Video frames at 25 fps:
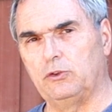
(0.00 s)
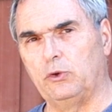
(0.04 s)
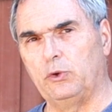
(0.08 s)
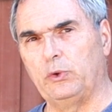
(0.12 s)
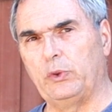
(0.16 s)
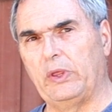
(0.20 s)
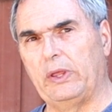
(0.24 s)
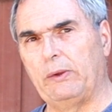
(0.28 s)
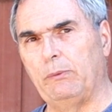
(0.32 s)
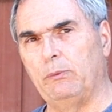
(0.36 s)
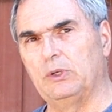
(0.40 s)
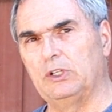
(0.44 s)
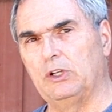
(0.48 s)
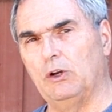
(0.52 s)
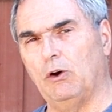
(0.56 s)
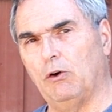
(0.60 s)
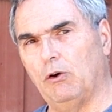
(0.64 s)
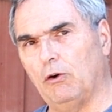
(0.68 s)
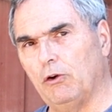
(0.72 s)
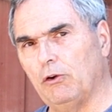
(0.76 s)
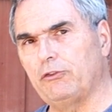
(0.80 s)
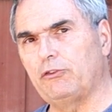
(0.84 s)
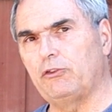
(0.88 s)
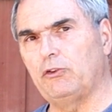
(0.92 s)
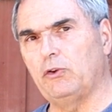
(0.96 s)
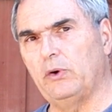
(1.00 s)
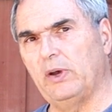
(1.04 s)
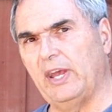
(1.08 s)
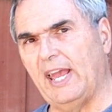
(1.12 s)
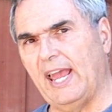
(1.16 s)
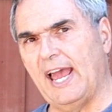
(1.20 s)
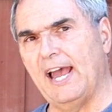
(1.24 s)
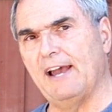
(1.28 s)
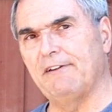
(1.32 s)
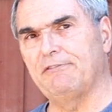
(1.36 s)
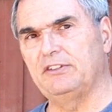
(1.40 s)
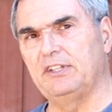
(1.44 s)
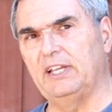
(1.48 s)
So they would also
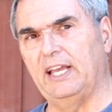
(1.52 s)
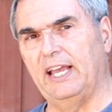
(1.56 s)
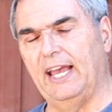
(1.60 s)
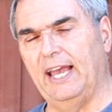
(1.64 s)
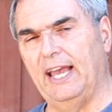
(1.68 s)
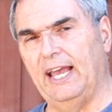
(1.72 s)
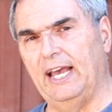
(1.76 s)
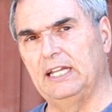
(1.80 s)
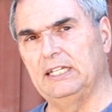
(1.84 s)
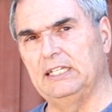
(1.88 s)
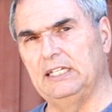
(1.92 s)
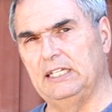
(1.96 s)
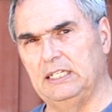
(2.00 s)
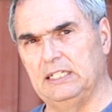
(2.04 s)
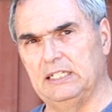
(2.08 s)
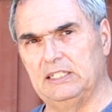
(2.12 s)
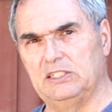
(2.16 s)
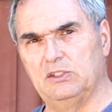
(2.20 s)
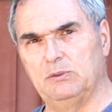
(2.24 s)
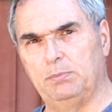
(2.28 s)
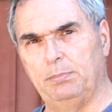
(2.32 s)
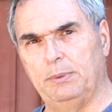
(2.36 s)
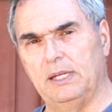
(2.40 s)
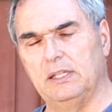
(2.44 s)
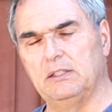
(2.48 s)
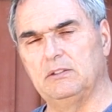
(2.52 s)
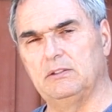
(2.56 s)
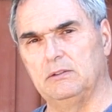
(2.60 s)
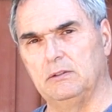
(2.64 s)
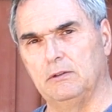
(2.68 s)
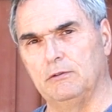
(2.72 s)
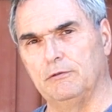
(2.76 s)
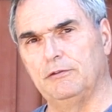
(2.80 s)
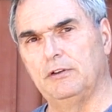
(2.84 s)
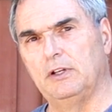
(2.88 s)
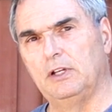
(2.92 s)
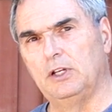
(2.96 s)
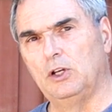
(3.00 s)
have to add an
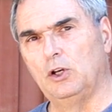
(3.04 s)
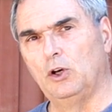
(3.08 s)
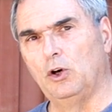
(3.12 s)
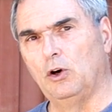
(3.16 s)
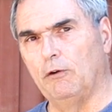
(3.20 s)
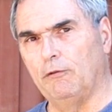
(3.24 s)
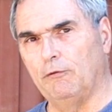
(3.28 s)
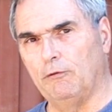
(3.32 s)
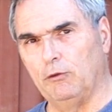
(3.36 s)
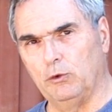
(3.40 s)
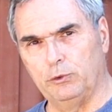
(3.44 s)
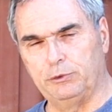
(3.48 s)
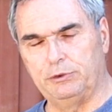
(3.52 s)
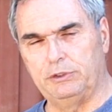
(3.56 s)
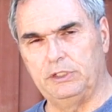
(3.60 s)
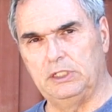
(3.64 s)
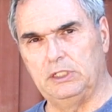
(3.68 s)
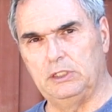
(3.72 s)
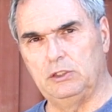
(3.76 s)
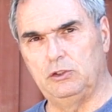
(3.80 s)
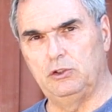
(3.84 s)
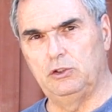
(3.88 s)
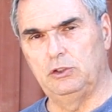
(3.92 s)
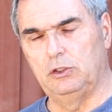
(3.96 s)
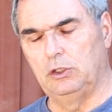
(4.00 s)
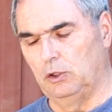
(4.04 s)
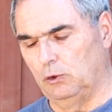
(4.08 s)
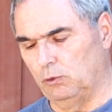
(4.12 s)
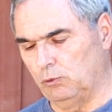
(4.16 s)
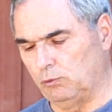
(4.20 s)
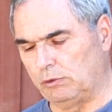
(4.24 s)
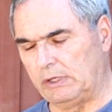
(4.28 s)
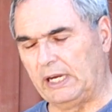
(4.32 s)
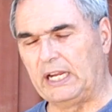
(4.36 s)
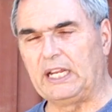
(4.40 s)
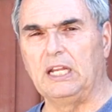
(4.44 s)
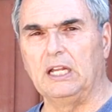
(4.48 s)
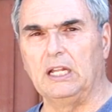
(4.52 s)
expensive voltage
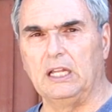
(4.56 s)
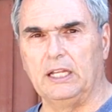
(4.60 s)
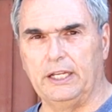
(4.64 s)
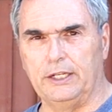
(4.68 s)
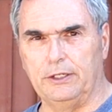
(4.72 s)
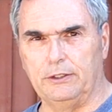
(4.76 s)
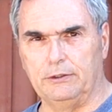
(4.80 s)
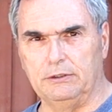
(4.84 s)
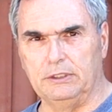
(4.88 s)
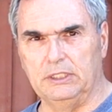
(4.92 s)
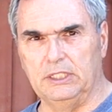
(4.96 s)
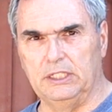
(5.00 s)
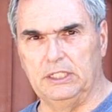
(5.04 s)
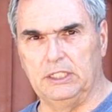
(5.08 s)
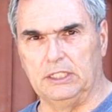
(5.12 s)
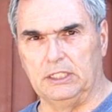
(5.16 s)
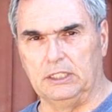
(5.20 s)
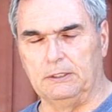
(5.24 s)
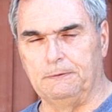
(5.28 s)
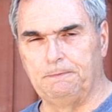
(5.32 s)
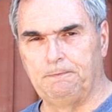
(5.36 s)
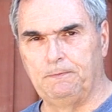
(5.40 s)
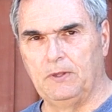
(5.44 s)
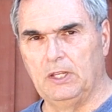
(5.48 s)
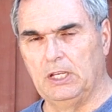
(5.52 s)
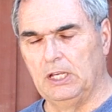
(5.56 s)
regulator in here.